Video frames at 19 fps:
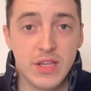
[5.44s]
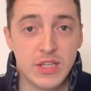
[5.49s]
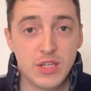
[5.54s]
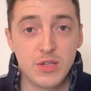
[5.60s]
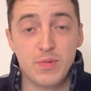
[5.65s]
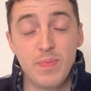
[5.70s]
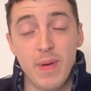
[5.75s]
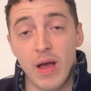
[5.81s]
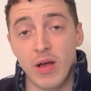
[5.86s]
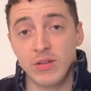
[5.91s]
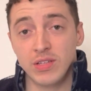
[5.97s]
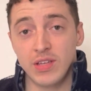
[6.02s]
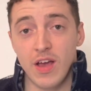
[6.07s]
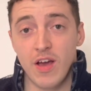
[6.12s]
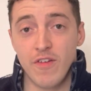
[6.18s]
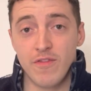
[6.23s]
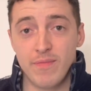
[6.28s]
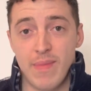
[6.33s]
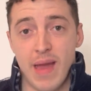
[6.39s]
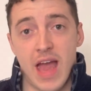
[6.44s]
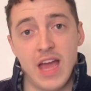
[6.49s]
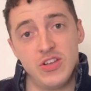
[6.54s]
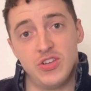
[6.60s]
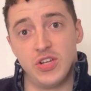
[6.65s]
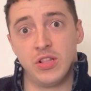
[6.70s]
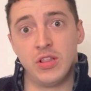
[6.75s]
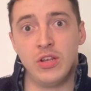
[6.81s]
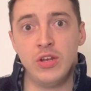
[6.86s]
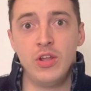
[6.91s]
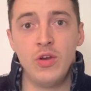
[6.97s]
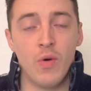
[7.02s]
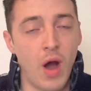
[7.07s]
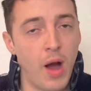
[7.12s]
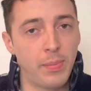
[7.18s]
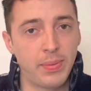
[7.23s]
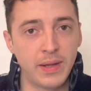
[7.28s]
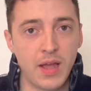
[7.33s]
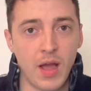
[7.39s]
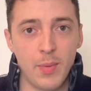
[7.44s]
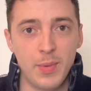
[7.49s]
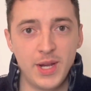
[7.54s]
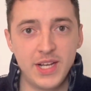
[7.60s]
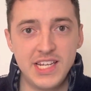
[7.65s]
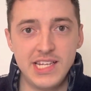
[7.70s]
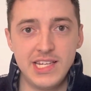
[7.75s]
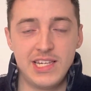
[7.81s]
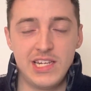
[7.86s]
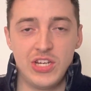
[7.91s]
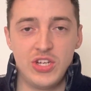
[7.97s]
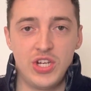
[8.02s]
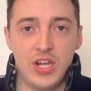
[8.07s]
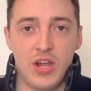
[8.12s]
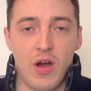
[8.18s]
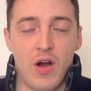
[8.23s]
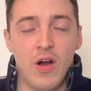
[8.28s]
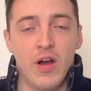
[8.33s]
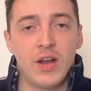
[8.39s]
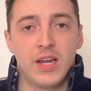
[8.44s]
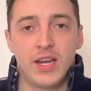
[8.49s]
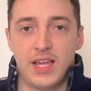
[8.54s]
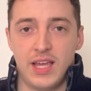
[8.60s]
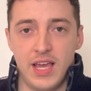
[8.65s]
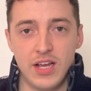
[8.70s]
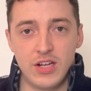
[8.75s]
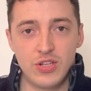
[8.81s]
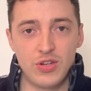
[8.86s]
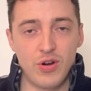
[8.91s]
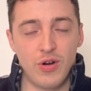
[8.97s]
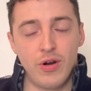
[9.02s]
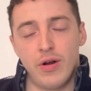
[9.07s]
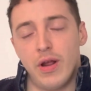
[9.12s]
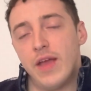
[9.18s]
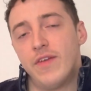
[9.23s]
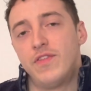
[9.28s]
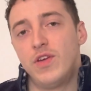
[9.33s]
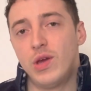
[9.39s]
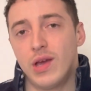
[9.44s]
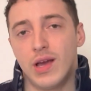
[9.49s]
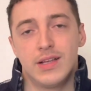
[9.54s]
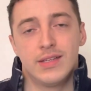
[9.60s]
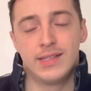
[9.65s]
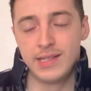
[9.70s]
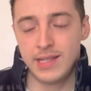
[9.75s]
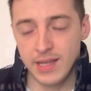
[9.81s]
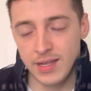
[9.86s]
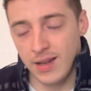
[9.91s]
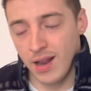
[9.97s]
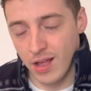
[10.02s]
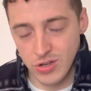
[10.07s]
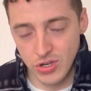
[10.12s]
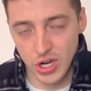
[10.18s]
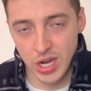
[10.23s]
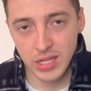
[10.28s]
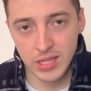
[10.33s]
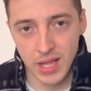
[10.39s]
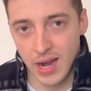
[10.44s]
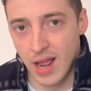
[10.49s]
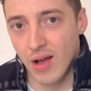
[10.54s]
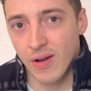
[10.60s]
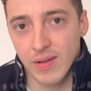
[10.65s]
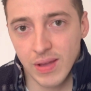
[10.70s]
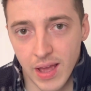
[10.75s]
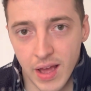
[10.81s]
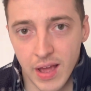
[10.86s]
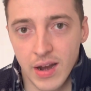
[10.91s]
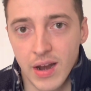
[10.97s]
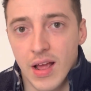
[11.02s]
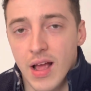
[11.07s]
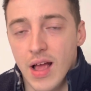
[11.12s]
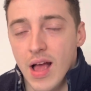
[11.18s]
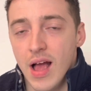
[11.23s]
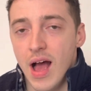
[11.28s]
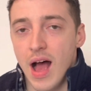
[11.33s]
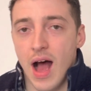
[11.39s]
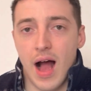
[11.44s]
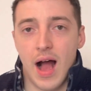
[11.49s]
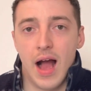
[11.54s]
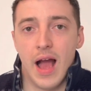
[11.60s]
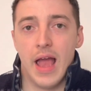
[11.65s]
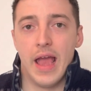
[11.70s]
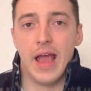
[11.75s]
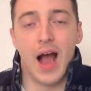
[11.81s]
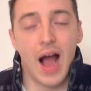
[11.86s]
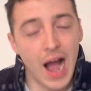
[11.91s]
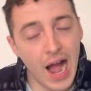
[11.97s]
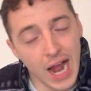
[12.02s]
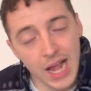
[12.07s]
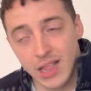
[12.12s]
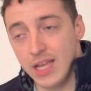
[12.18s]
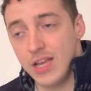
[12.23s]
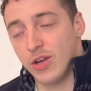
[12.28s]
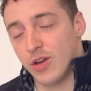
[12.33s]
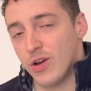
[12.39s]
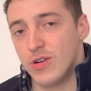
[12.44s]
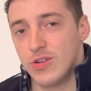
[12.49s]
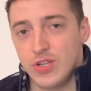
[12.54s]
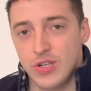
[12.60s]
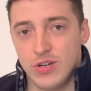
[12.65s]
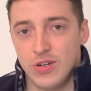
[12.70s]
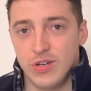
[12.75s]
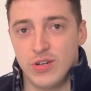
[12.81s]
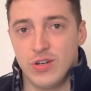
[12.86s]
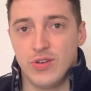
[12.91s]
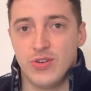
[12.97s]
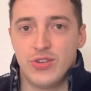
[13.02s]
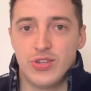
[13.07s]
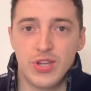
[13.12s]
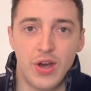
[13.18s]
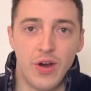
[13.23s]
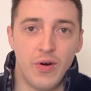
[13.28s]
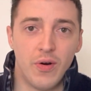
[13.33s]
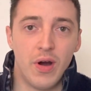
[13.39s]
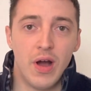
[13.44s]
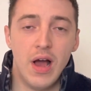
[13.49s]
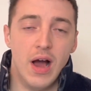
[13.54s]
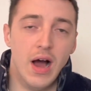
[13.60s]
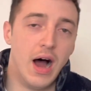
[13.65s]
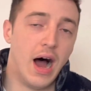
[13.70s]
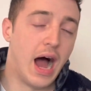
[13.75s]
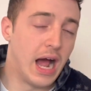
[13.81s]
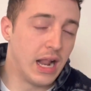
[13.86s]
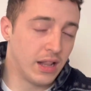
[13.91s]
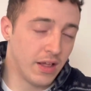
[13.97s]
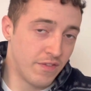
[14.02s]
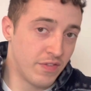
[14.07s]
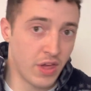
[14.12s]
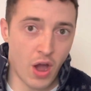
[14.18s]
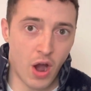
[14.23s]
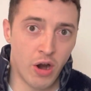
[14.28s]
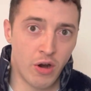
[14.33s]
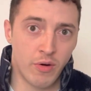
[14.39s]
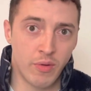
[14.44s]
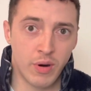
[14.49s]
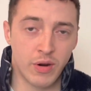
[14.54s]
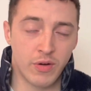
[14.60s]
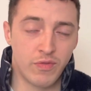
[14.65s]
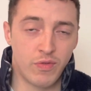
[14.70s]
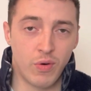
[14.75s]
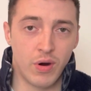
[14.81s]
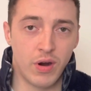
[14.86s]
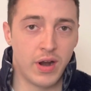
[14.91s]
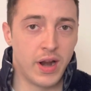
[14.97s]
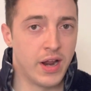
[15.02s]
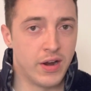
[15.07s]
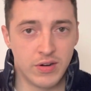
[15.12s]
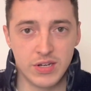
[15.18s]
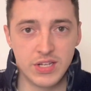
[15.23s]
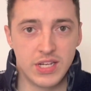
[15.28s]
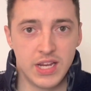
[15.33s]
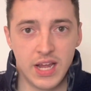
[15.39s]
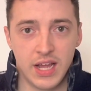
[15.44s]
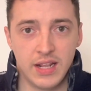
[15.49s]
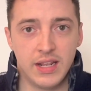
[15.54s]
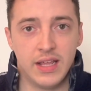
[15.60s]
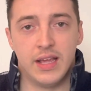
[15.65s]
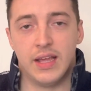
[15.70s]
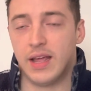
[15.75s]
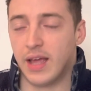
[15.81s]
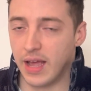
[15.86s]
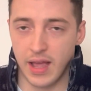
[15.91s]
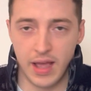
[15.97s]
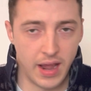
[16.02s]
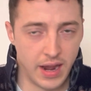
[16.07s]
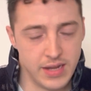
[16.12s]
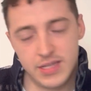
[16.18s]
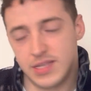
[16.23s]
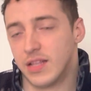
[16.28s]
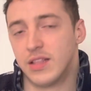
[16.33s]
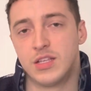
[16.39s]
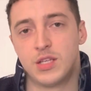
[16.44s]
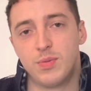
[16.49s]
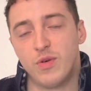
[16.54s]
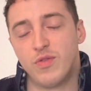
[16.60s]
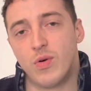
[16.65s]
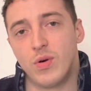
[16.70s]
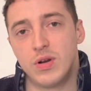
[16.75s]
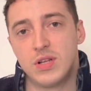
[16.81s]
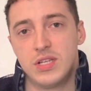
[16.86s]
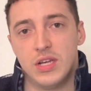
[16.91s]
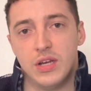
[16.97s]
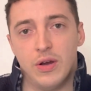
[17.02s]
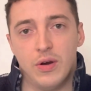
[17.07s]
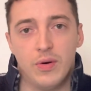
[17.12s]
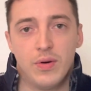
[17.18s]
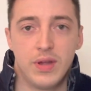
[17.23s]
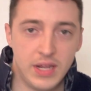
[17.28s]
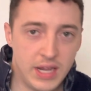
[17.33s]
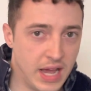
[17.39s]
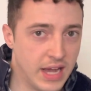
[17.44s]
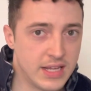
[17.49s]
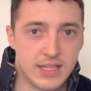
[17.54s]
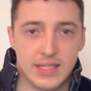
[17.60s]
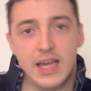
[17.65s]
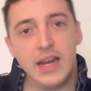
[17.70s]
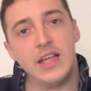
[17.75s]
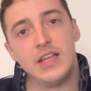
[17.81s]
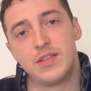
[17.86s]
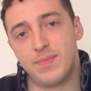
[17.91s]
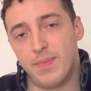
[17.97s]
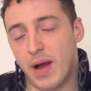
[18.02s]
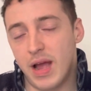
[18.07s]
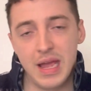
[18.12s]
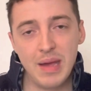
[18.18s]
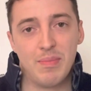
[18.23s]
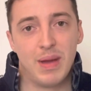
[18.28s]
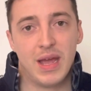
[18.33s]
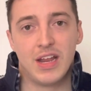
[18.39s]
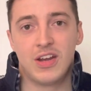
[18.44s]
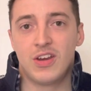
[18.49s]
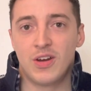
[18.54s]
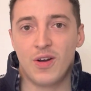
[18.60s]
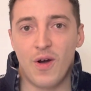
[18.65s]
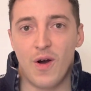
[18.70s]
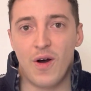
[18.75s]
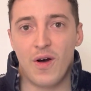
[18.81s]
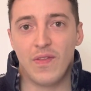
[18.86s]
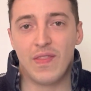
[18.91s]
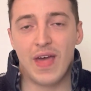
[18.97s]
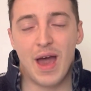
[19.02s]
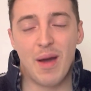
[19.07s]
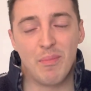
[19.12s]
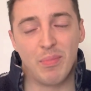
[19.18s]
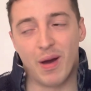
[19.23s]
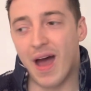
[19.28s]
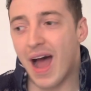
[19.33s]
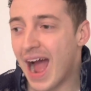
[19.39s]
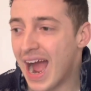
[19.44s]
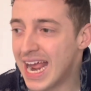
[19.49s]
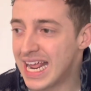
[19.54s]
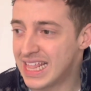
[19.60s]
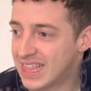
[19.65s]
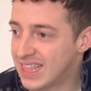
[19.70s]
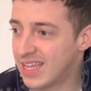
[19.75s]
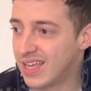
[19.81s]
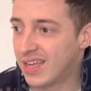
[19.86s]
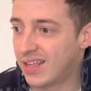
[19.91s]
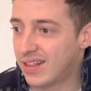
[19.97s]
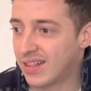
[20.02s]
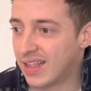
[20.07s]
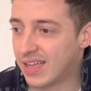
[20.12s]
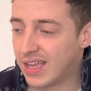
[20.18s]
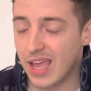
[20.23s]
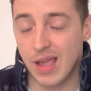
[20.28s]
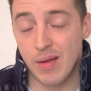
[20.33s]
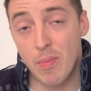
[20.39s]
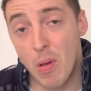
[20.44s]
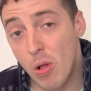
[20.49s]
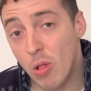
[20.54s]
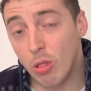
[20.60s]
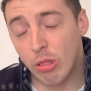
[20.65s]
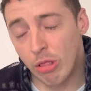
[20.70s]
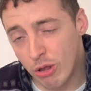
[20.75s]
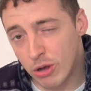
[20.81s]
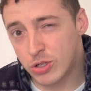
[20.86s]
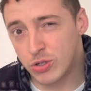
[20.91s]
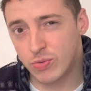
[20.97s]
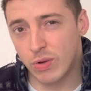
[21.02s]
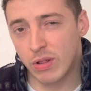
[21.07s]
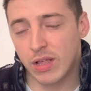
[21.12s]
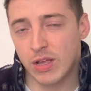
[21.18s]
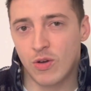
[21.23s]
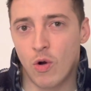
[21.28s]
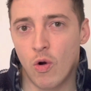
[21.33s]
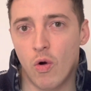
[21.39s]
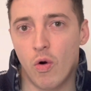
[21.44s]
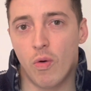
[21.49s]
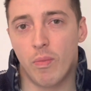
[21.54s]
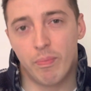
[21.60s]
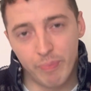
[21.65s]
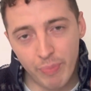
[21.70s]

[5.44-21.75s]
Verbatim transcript: Spells of Magic, the new up and coming TCG on Kickstarter. If you guys did not check that out yet, I highly encourage you to do so. I love the artwork for it. I understand that I, I said this before too. Yes, that is my opinion on that, but I think the game looks really cool.